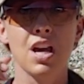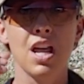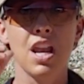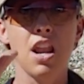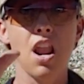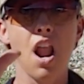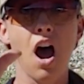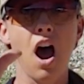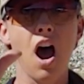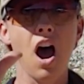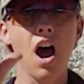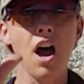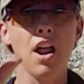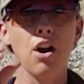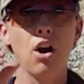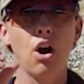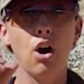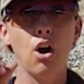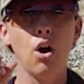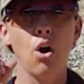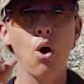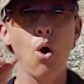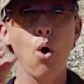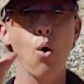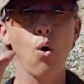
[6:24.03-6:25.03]
not
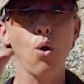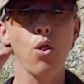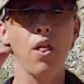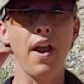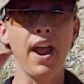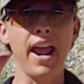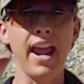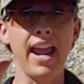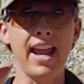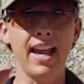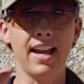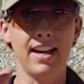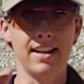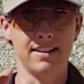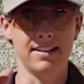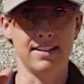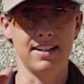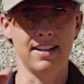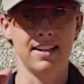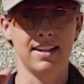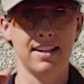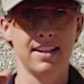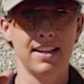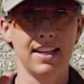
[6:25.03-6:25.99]
our whole hand.